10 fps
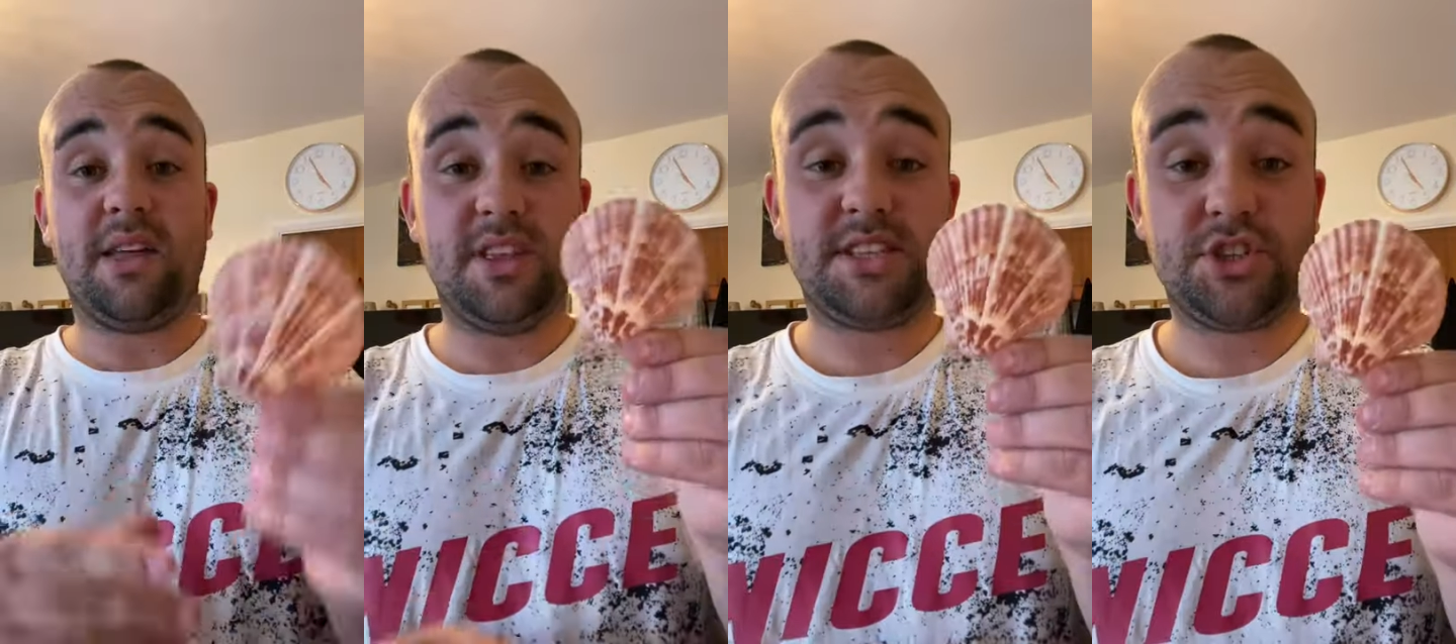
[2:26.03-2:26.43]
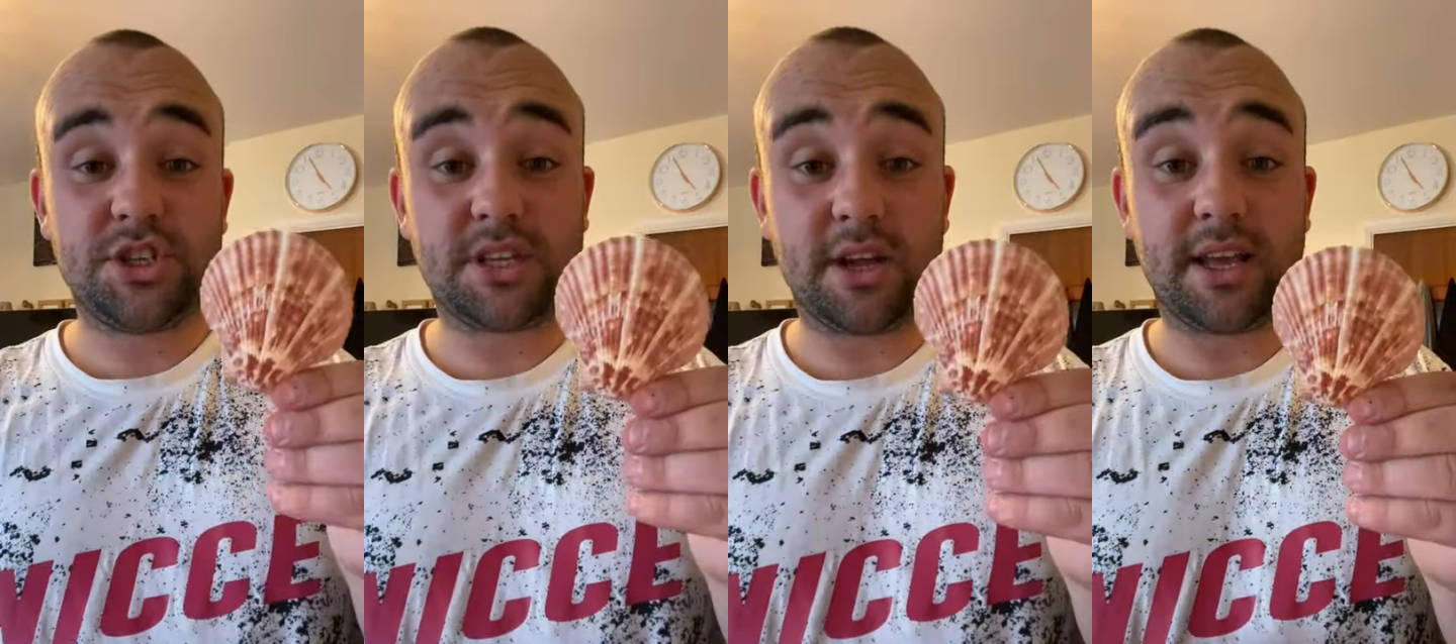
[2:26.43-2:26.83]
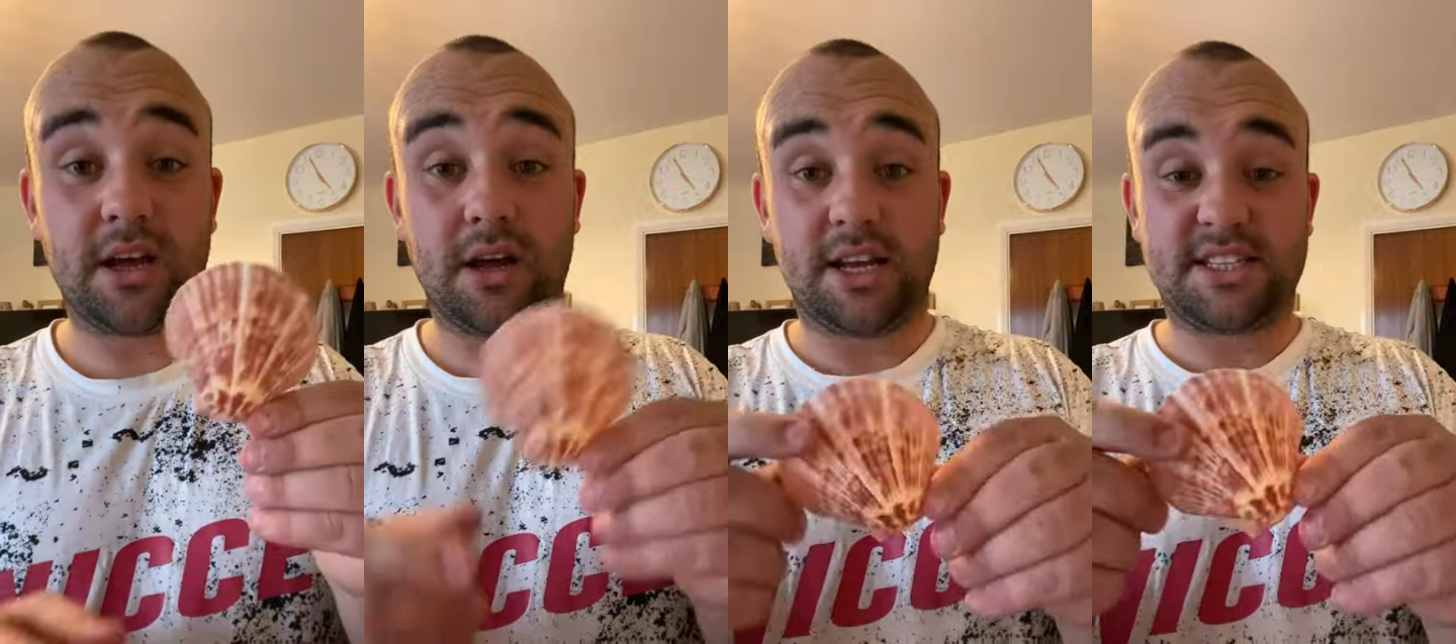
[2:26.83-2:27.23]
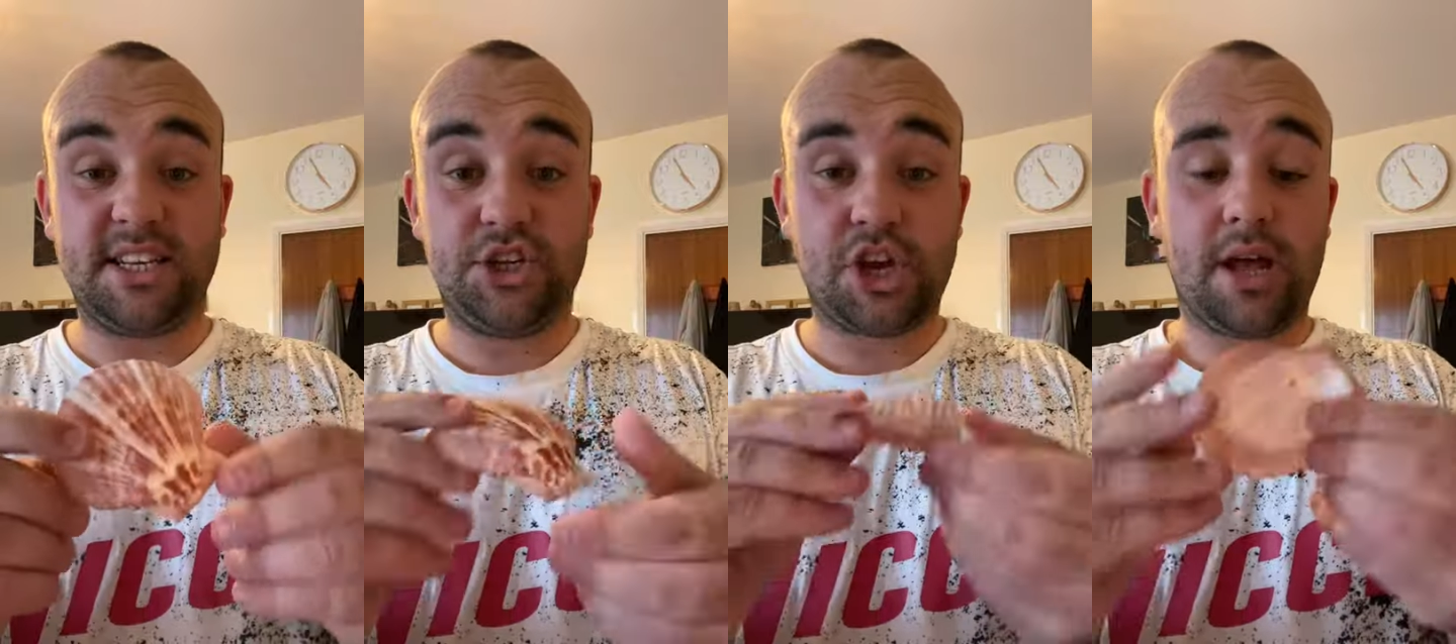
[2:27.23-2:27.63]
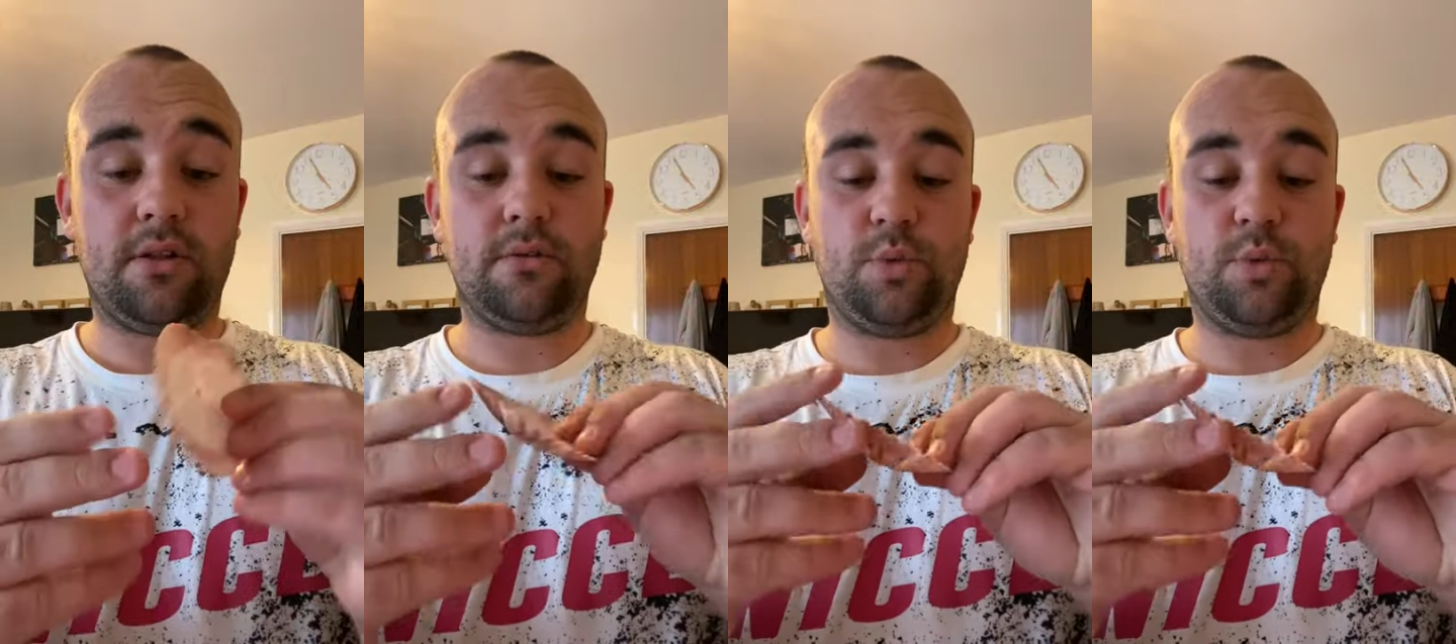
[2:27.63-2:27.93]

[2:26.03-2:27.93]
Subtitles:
this is just like a seashell,